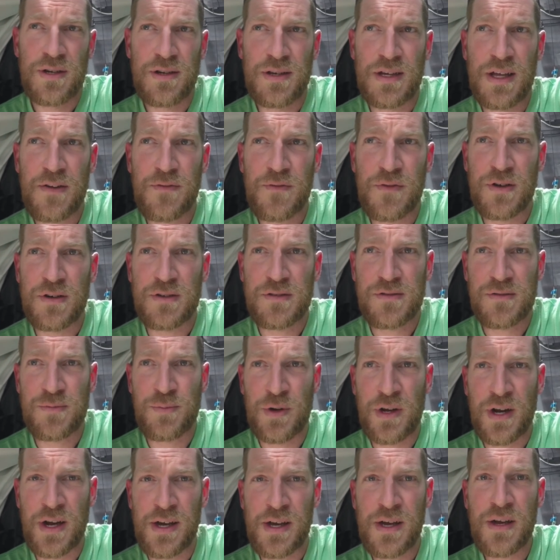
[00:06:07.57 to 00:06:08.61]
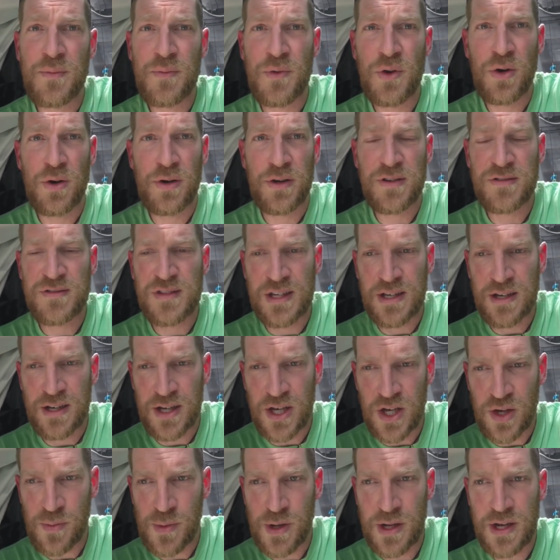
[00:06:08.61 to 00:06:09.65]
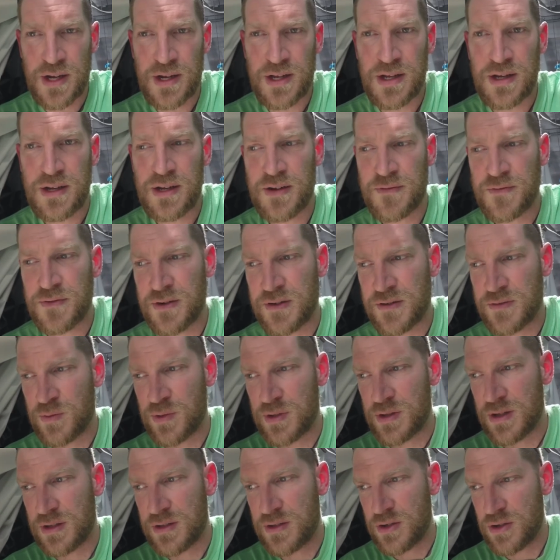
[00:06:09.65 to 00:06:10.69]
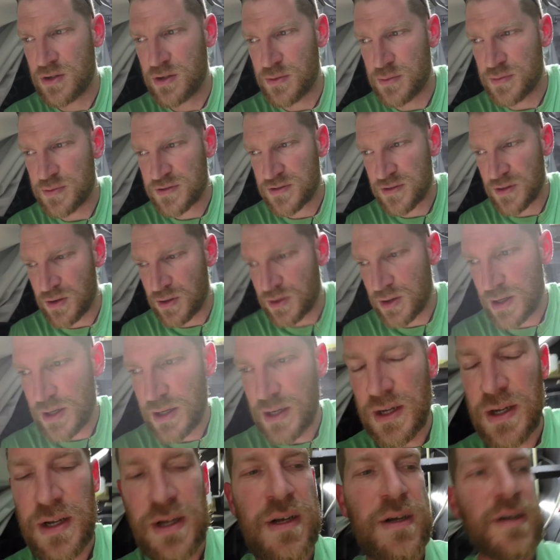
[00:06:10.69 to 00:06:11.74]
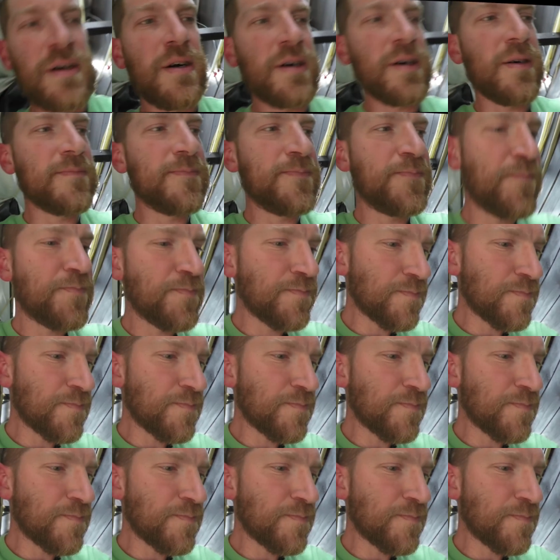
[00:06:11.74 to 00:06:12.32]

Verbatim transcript: difference, but I am noticing a humidity difference with the tube. So um,